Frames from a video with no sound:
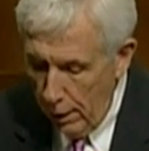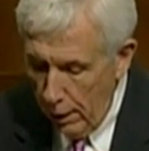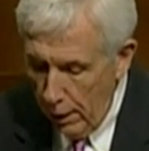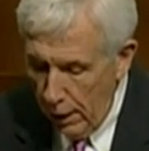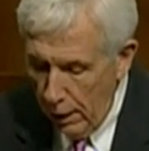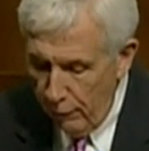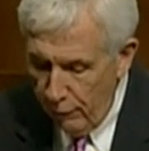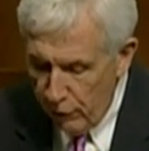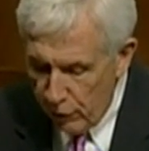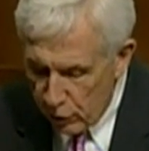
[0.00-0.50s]

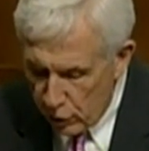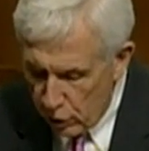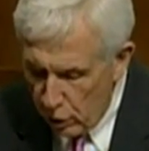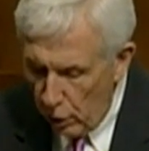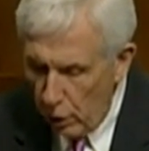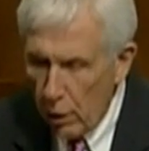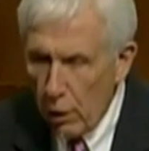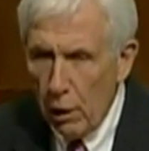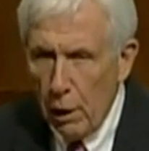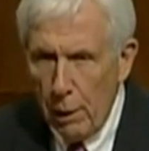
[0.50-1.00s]
And if you
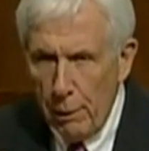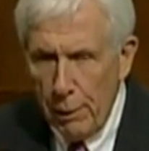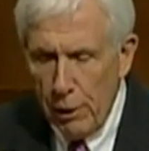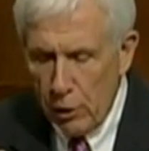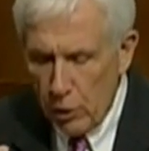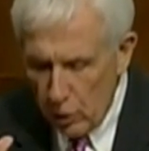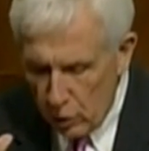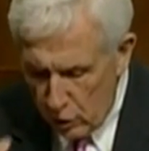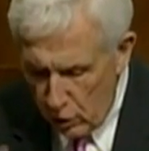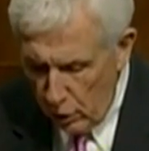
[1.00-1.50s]
stutter, let me
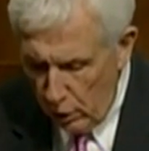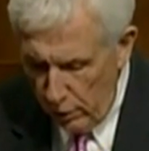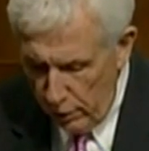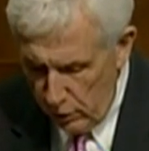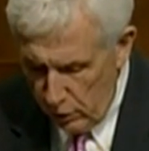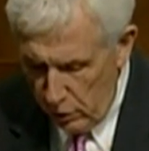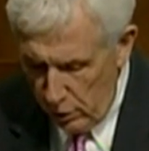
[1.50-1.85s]
just tell you